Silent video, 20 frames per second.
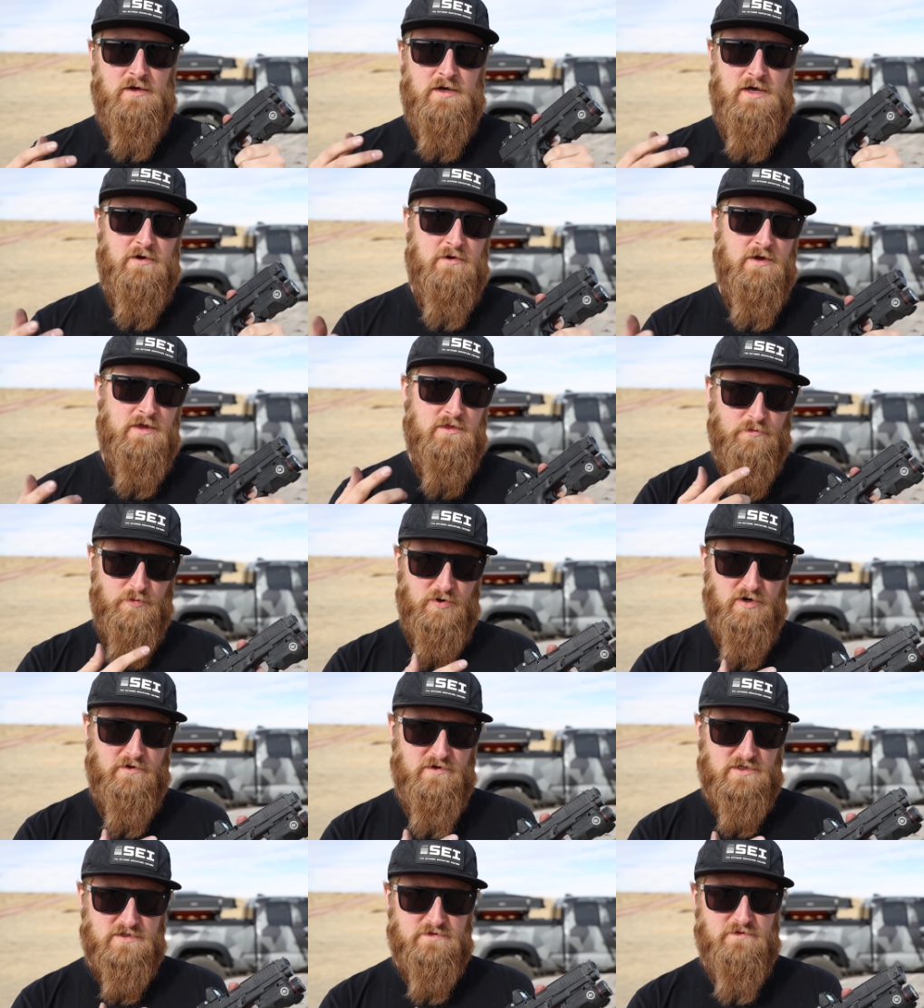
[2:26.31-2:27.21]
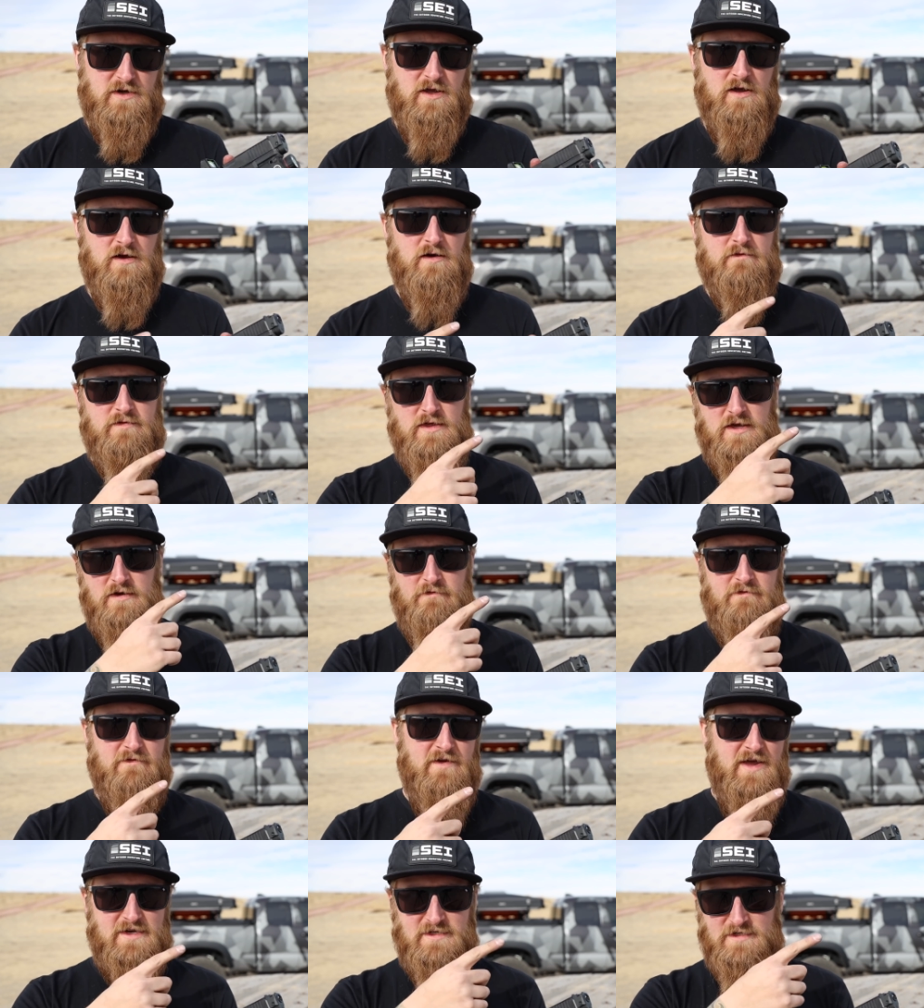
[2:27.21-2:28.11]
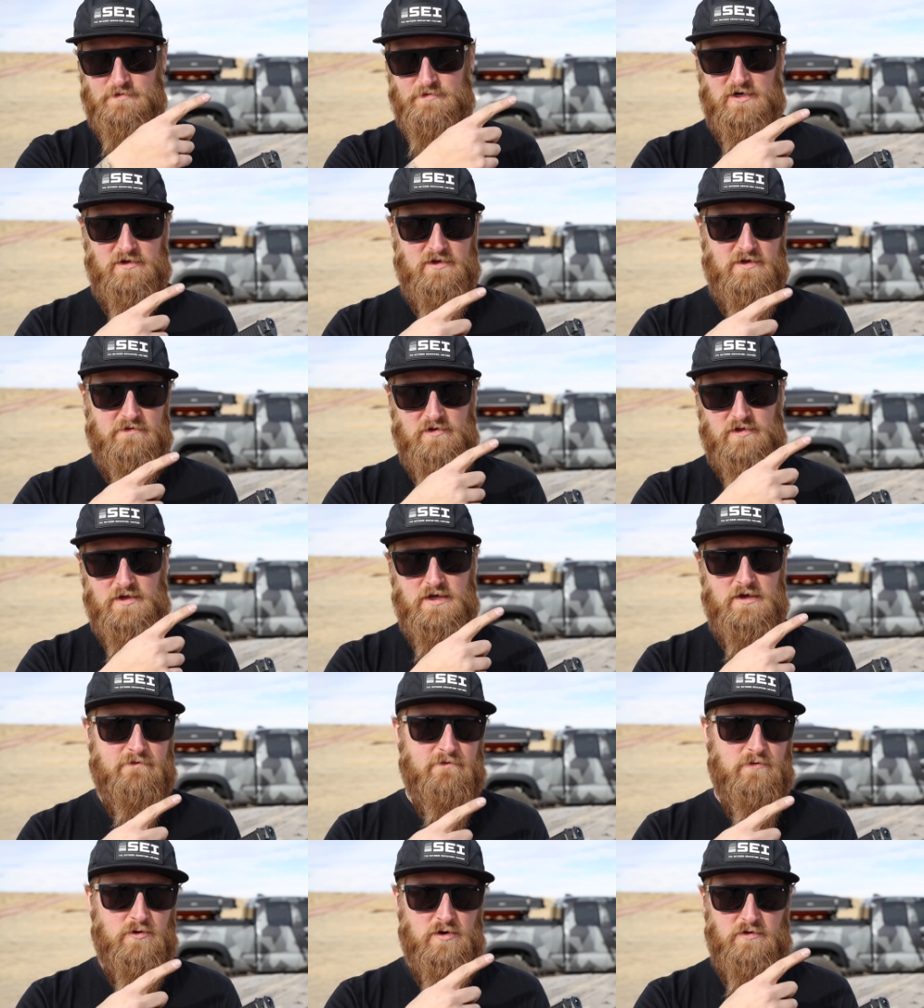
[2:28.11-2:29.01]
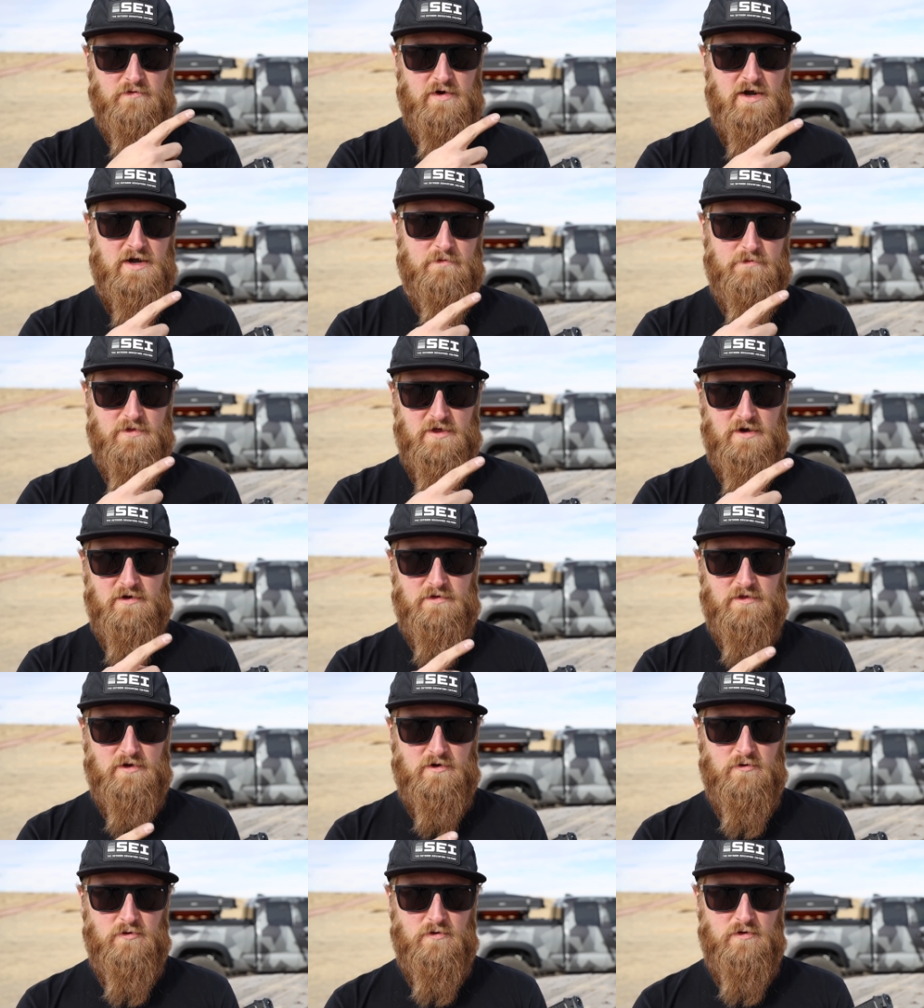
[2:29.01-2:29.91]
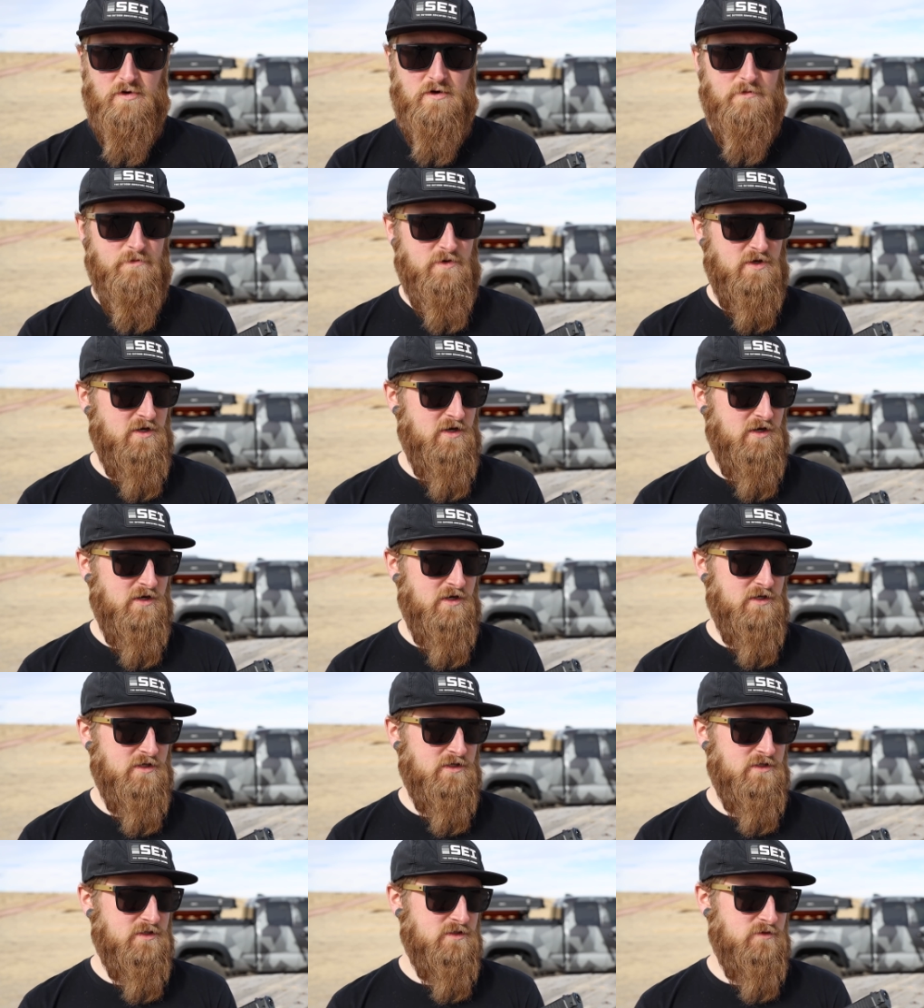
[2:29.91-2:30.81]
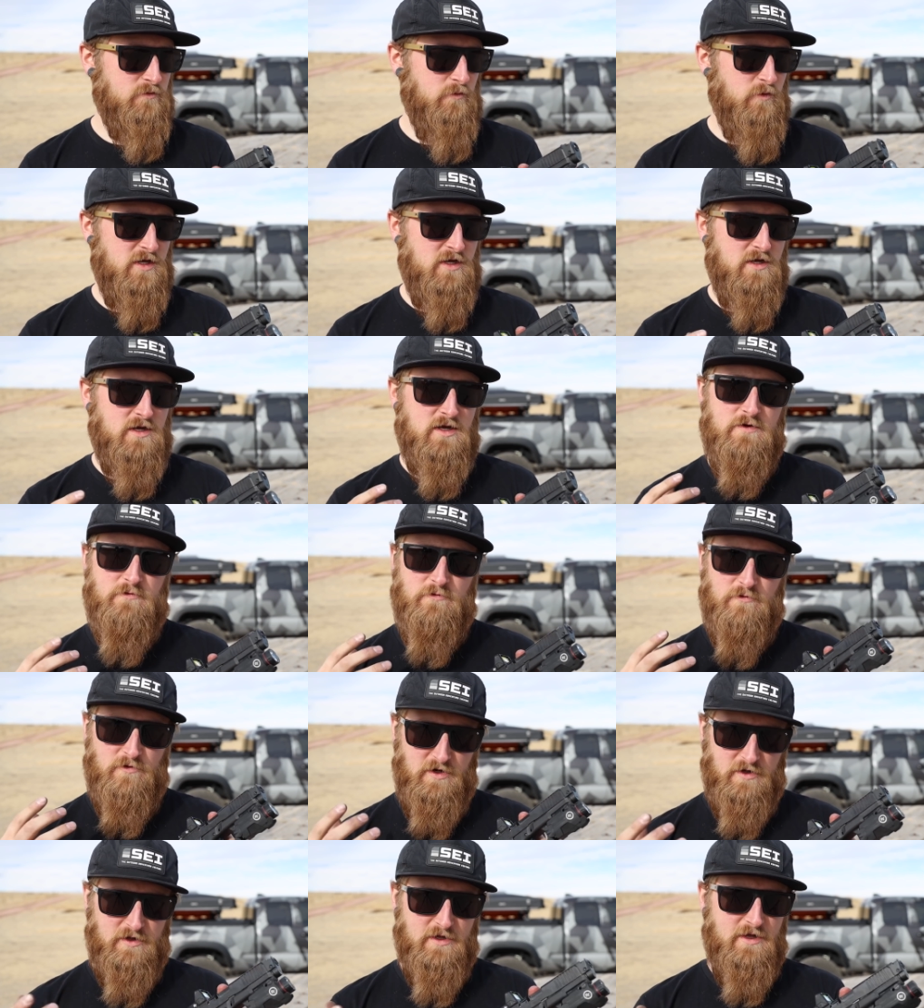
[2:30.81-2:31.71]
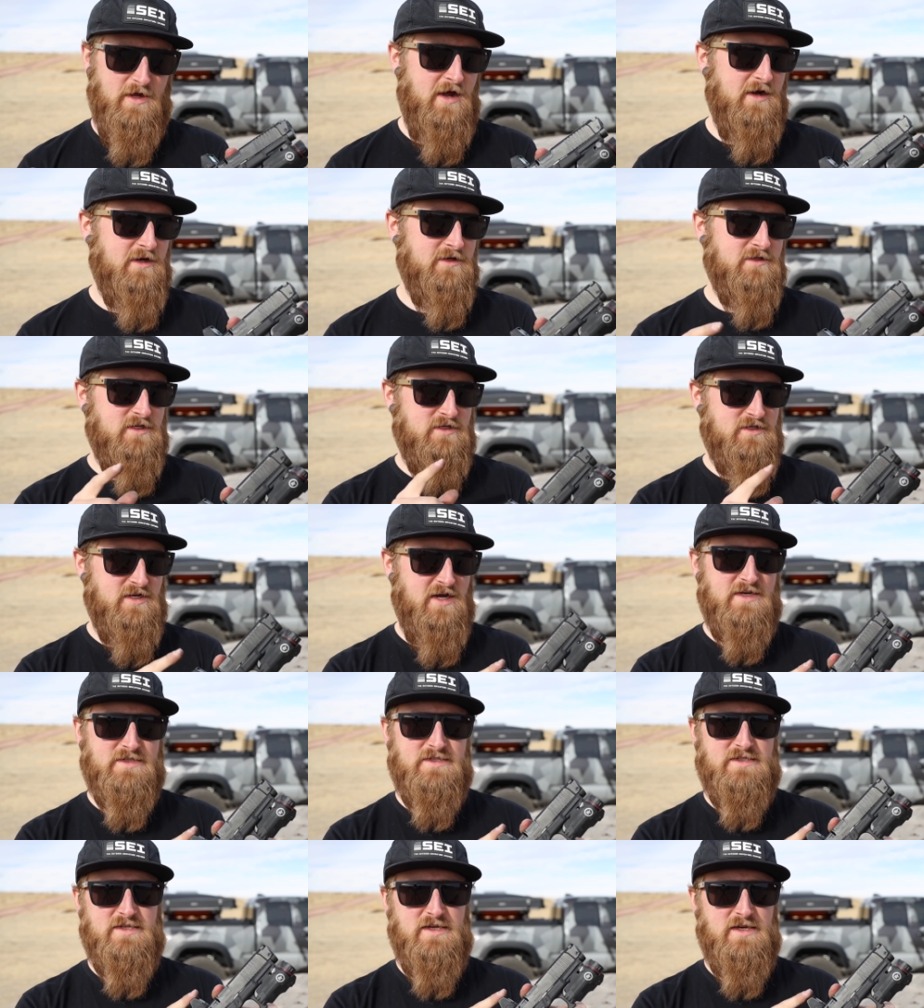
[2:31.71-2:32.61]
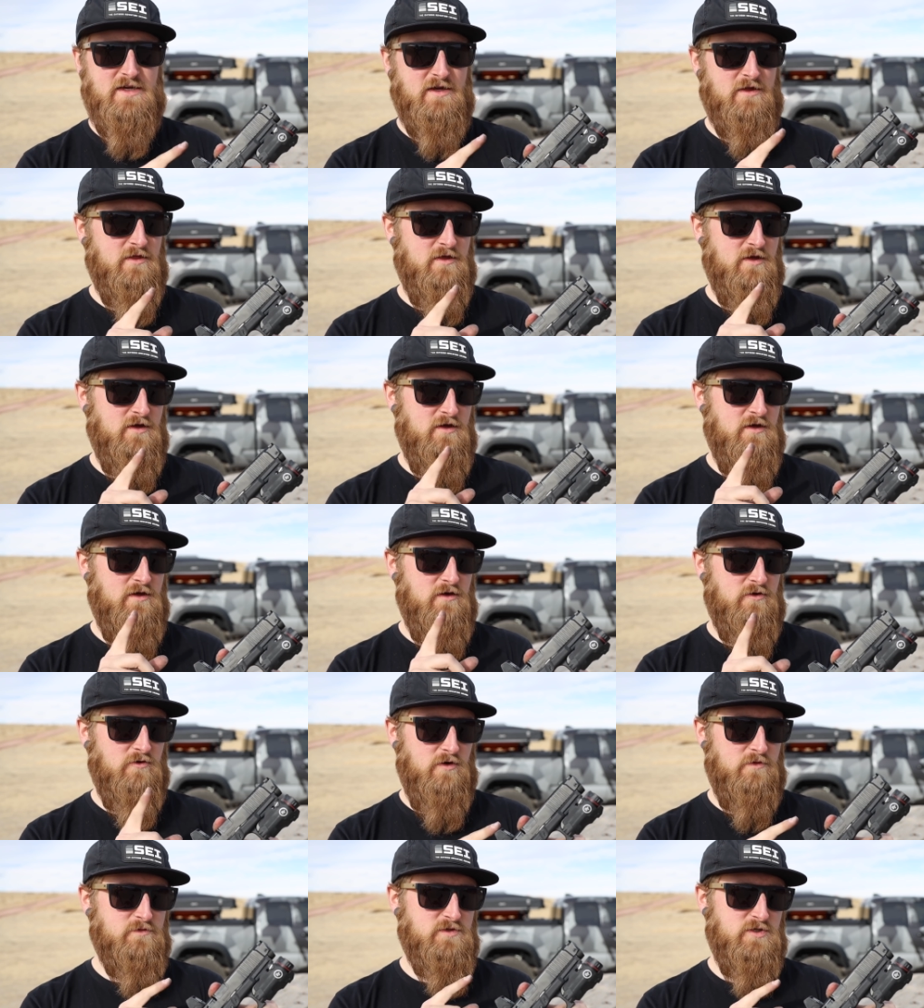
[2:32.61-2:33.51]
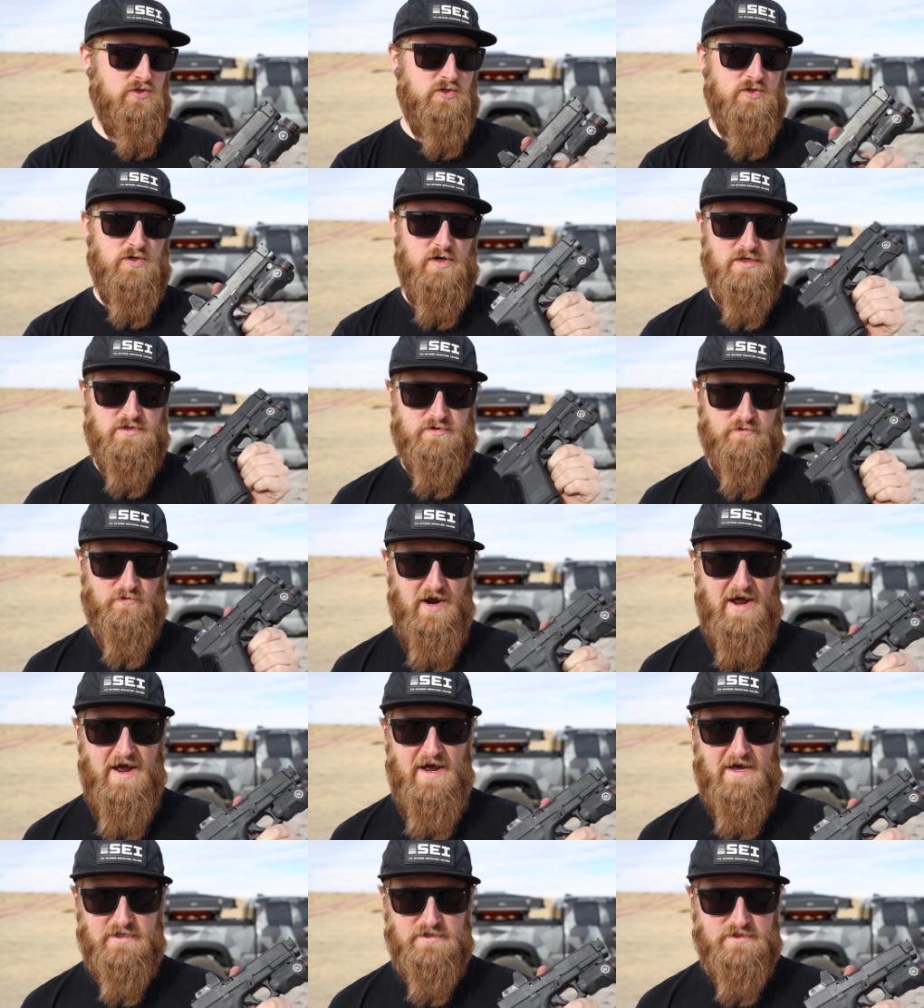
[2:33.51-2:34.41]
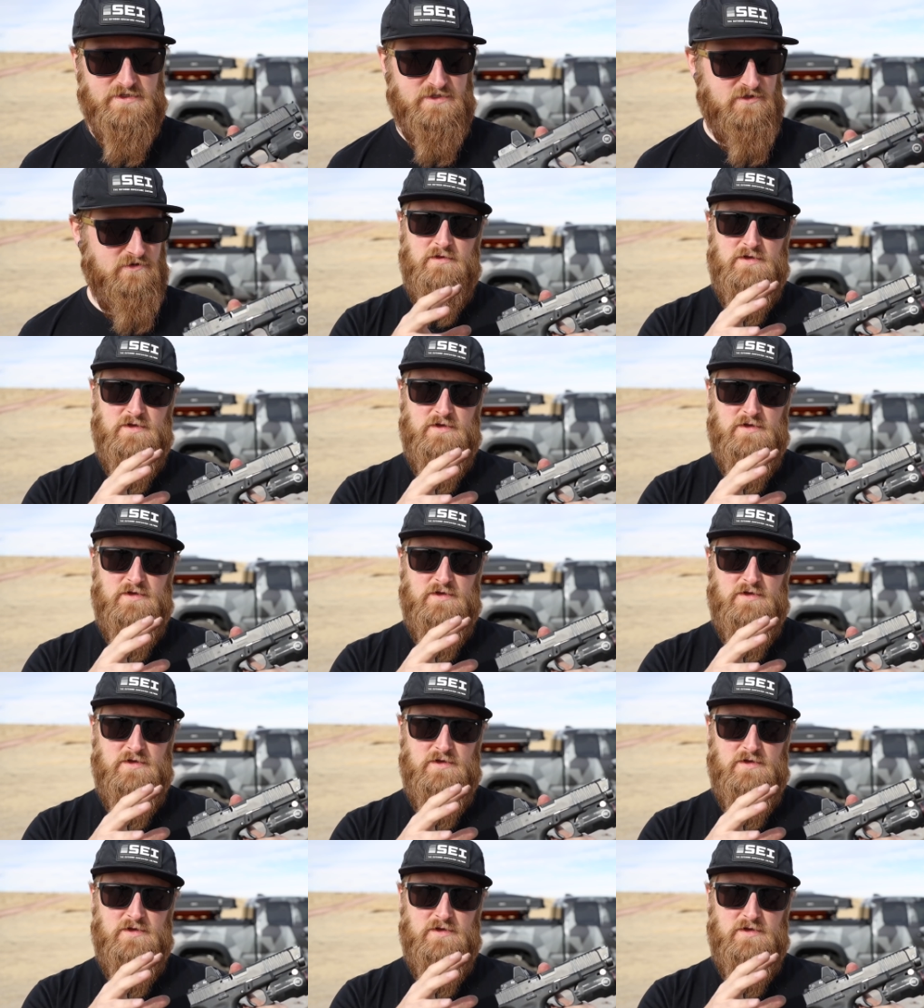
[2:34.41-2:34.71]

Now in the previous video of the event, I'm going to leave a link for it right up there in the corner because we really got into testing the Crimson Trace Rads.